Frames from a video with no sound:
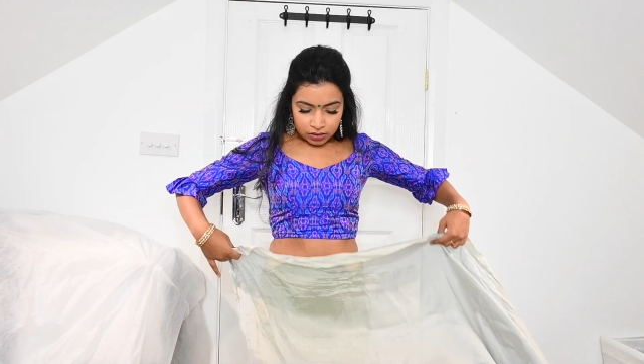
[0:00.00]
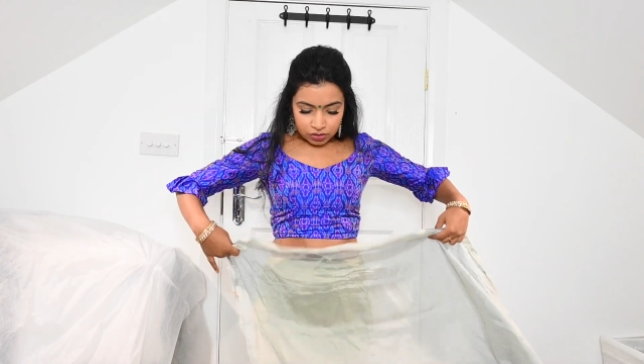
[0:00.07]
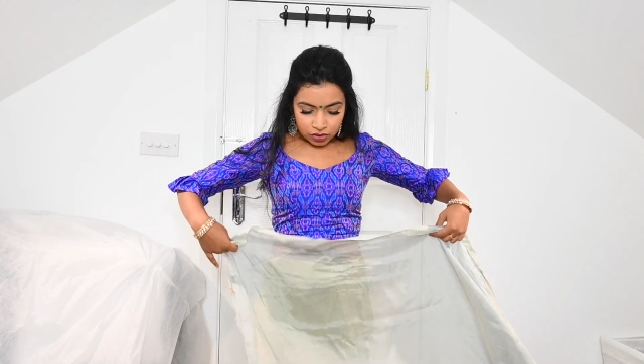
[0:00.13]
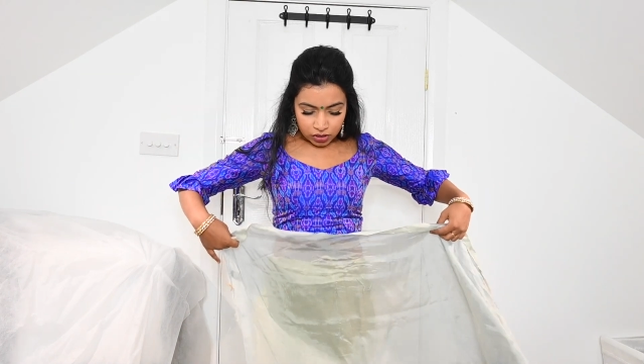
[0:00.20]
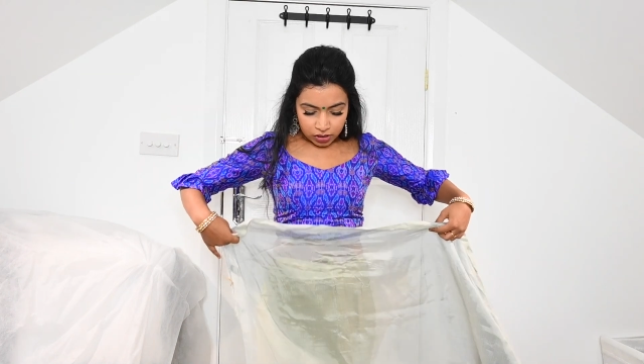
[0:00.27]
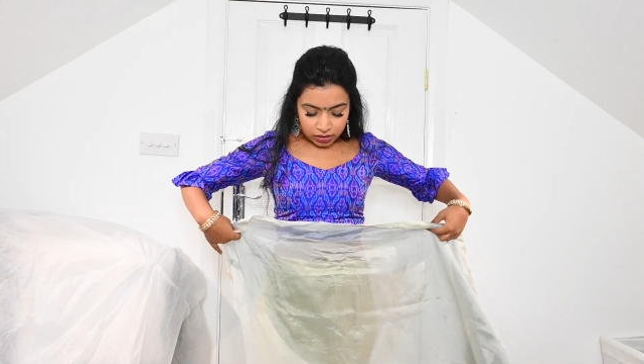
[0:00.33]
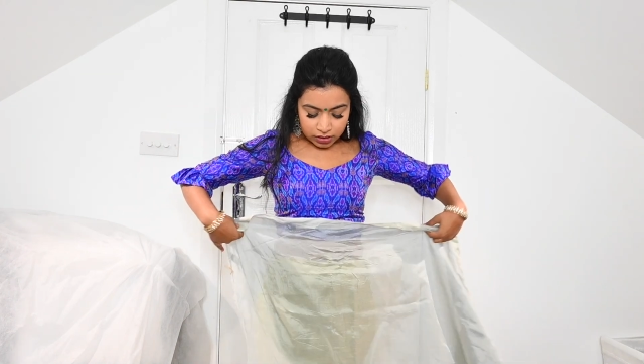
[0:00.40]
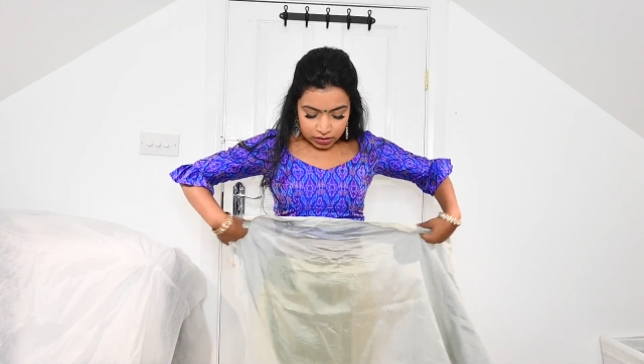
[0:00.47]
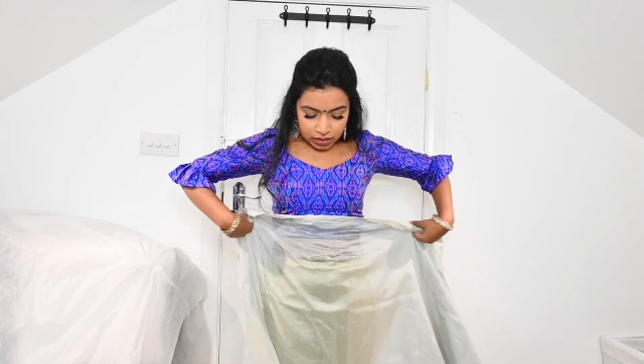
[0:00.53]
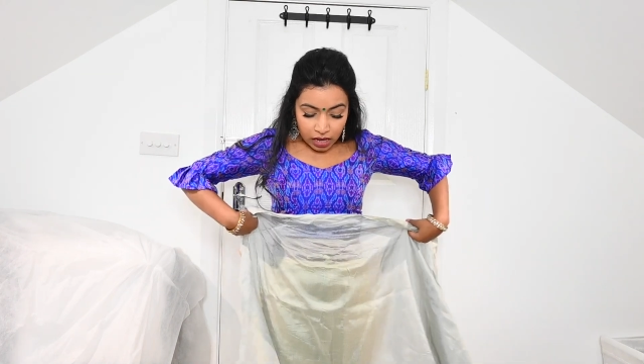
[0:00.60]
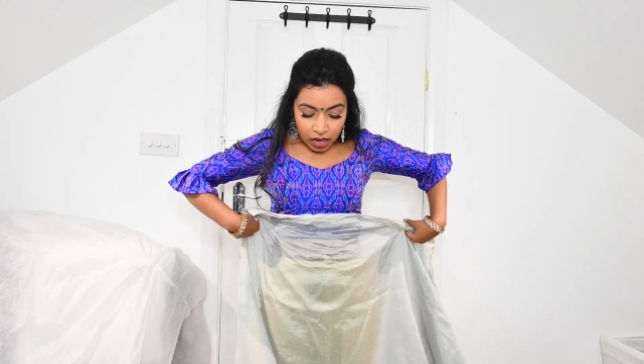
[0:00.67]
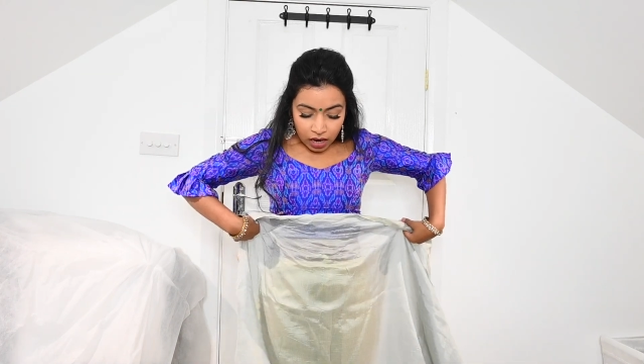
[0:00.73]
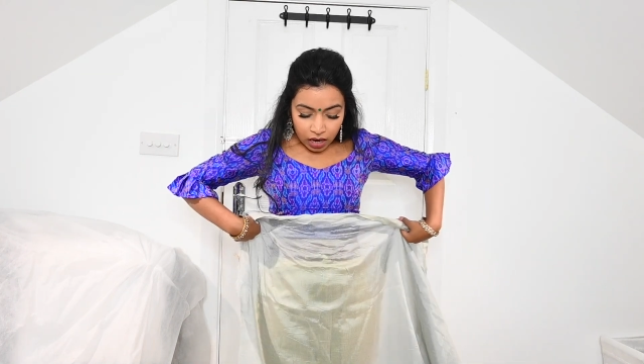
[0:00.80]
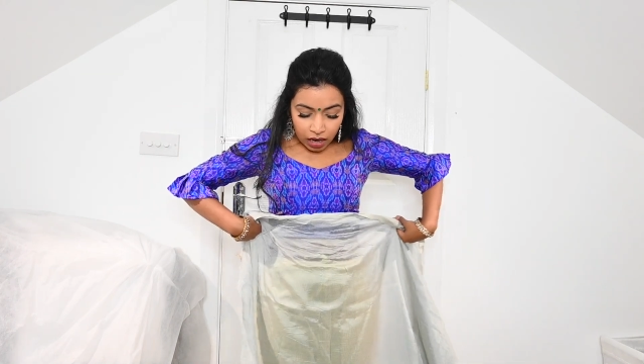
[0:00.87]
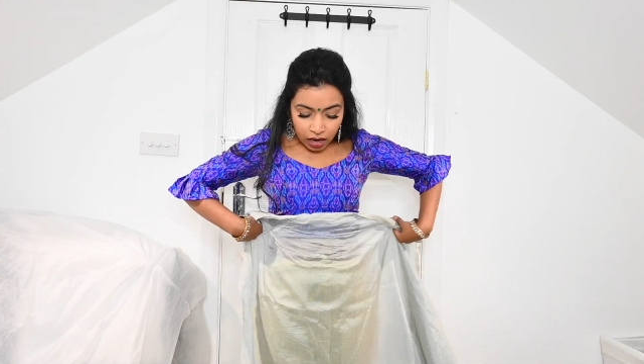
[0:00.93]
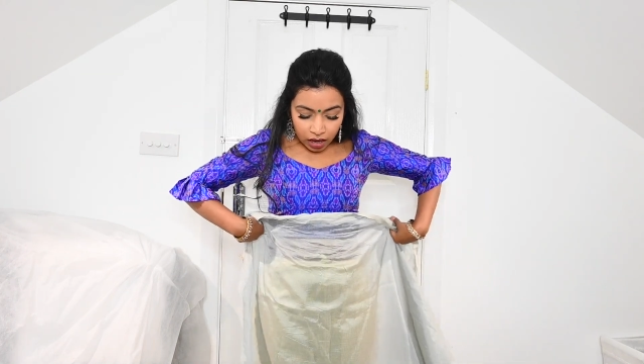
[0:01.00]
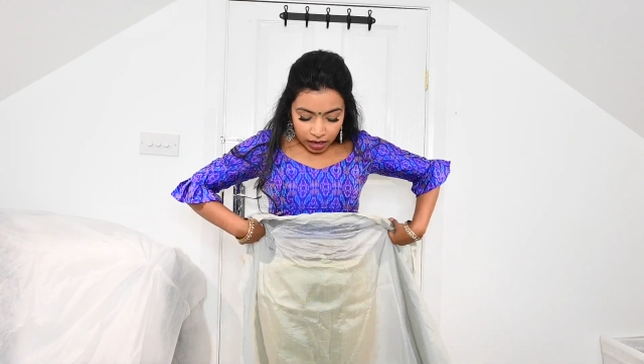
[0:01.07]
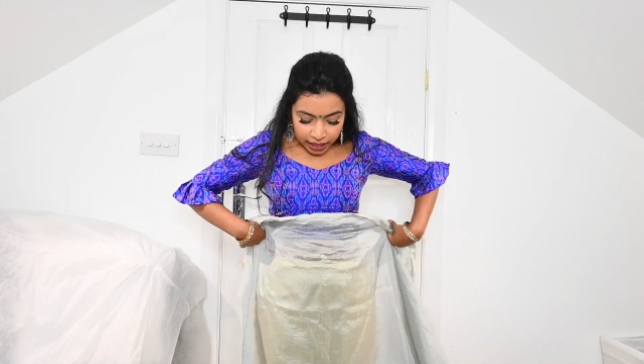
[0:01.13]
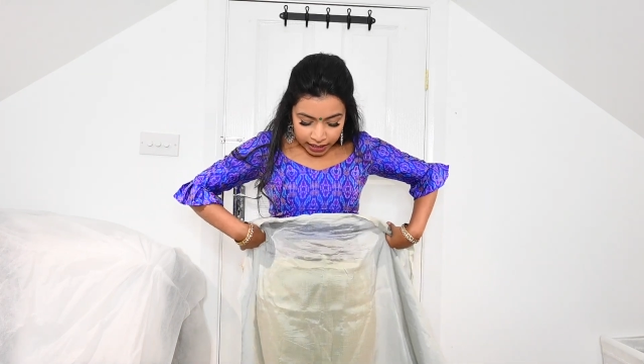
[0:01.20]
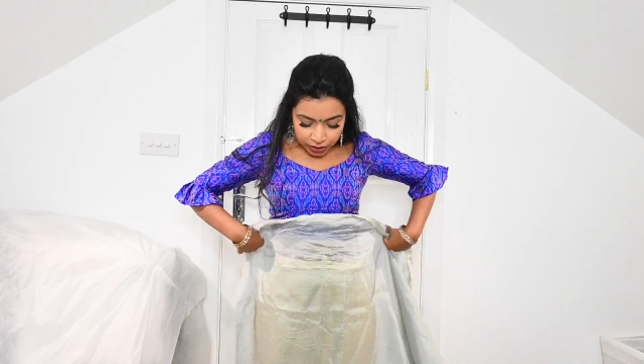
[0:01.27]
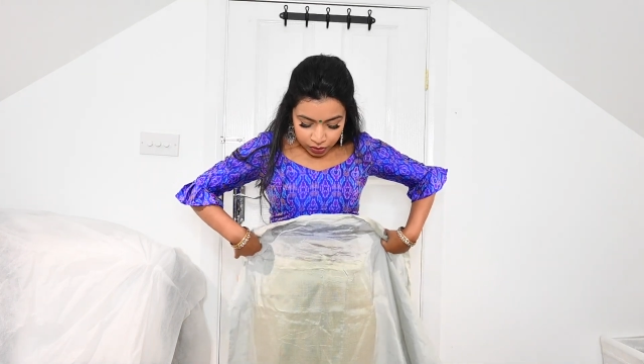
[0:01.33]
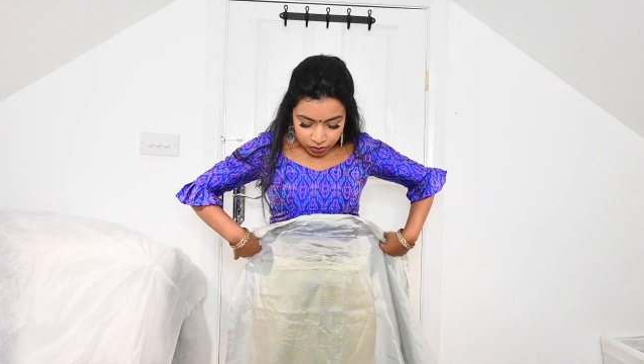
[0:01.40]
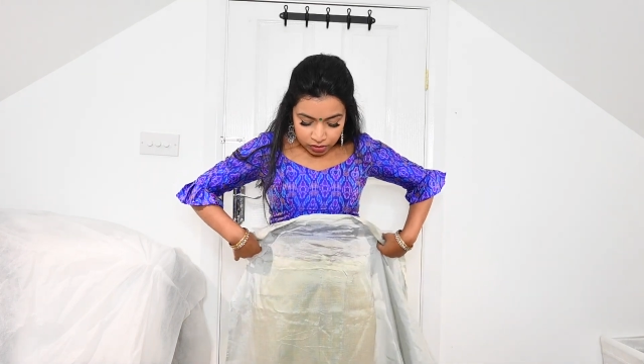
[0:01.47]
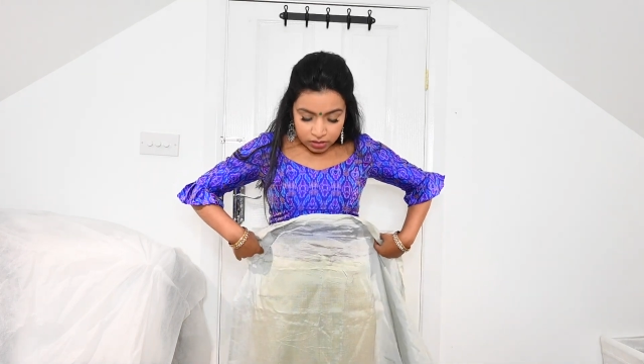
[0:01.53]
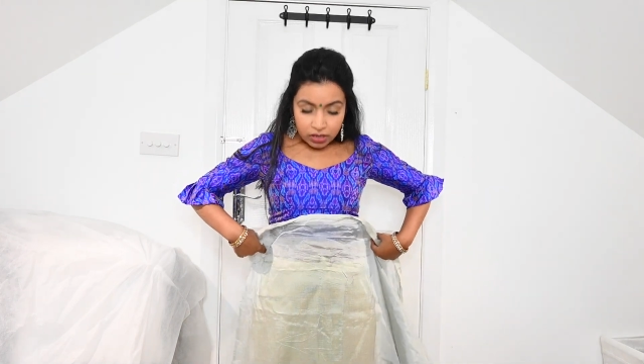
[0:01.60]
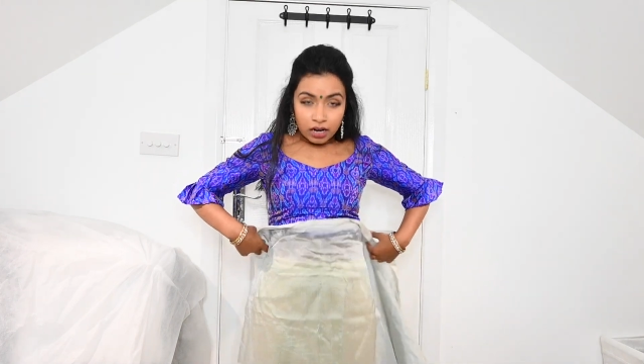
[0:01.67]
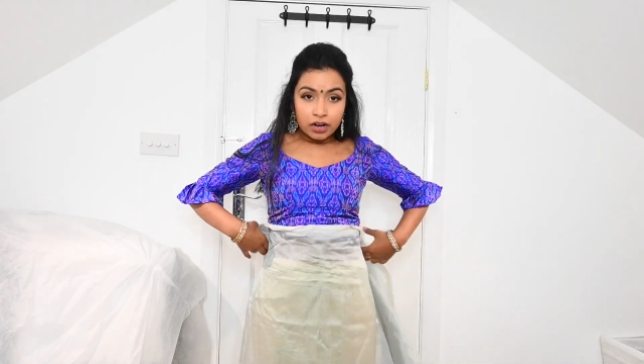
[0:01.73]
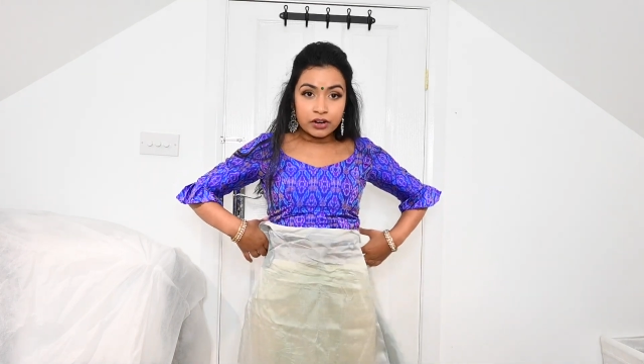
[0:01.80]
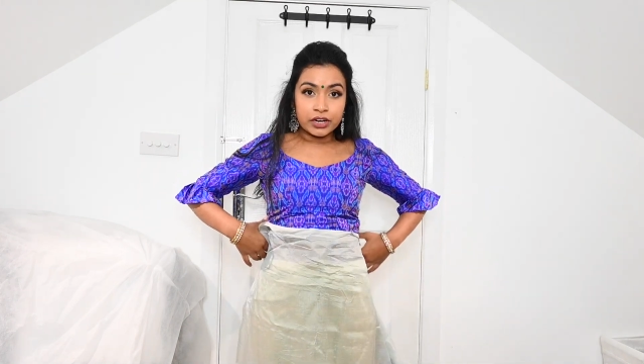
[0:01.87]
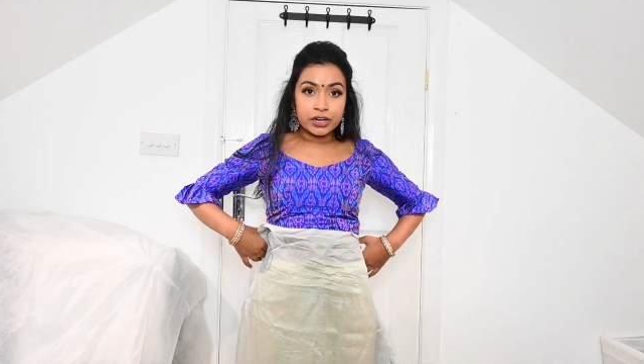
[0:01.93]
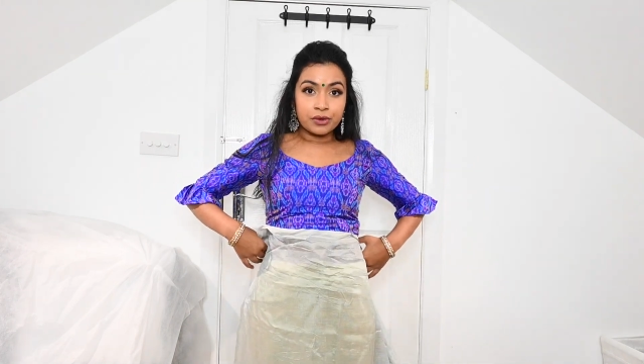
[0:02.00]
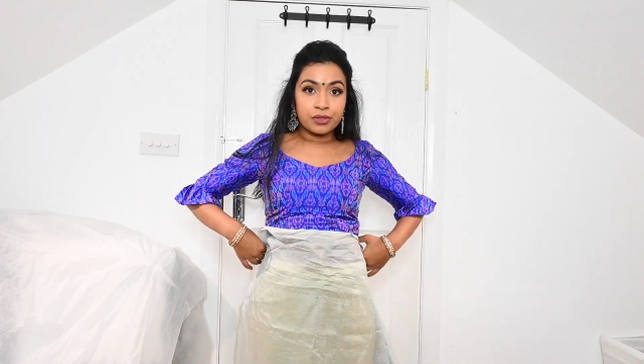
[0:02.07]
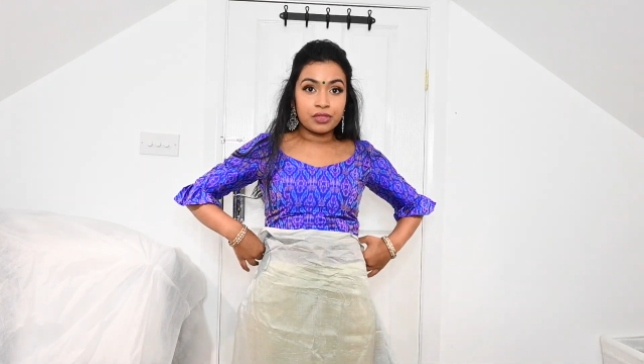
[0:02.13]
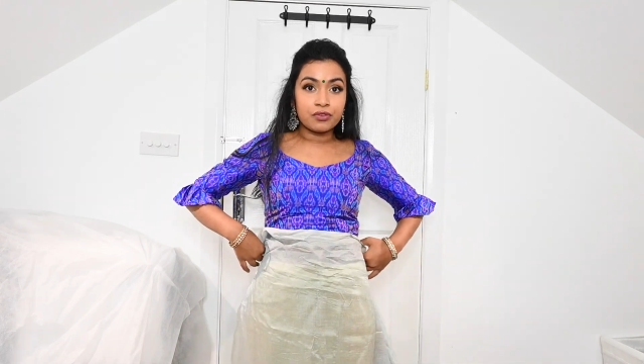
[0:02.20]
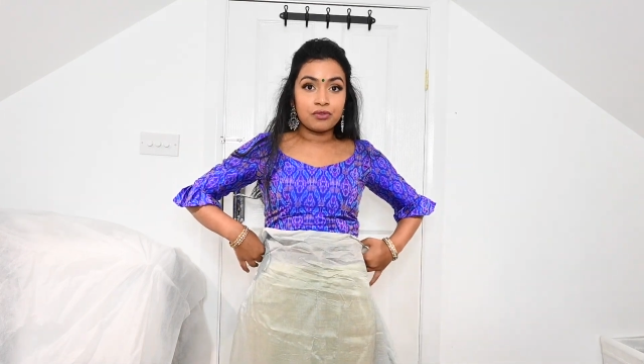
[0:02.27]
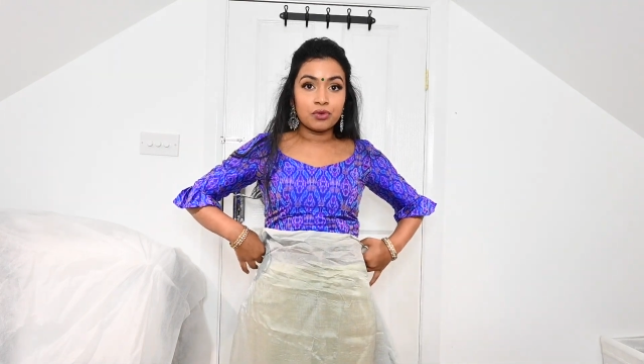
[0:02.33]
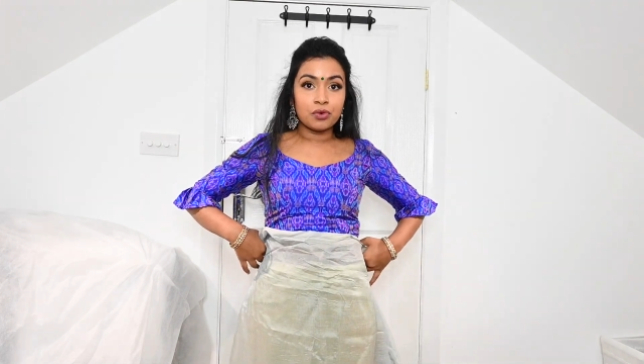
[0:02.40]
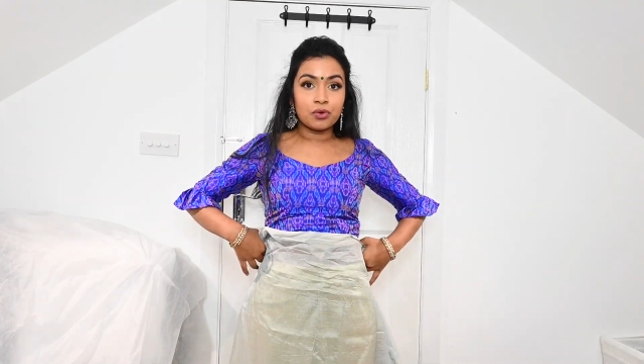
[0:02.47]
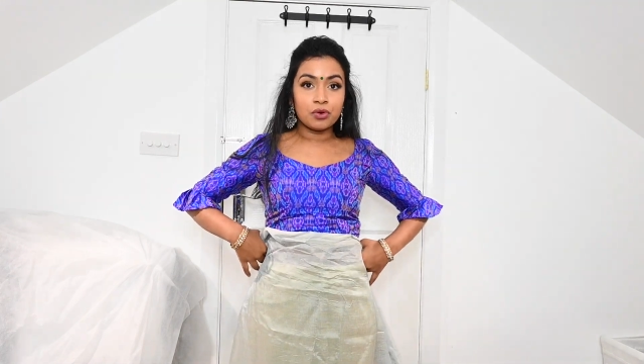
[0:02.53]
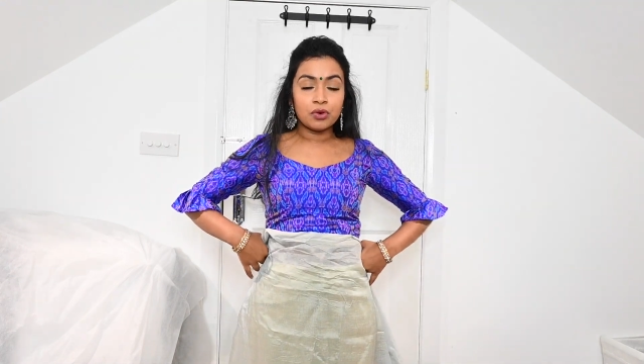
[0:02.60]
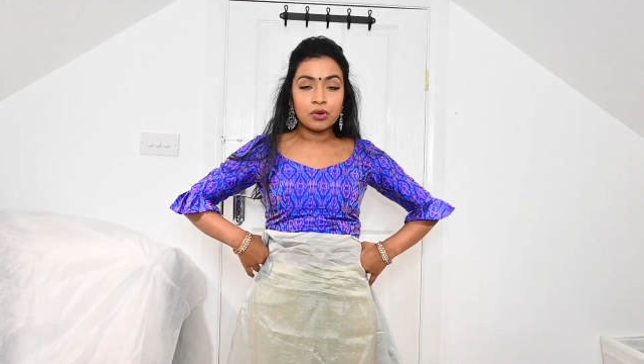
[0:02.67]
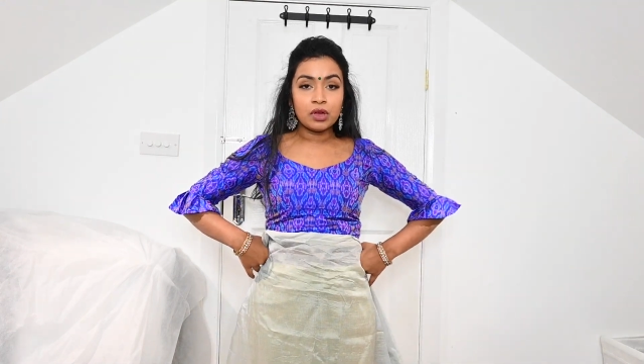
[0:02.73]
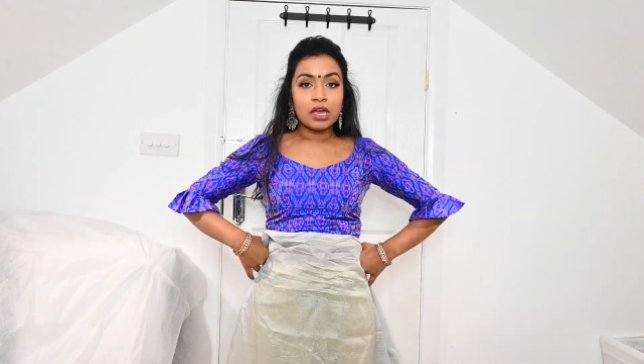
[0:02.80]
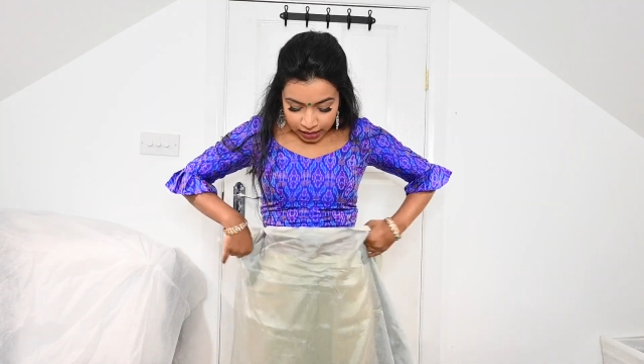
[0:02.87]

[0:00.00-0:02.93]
just line your saree on the floor.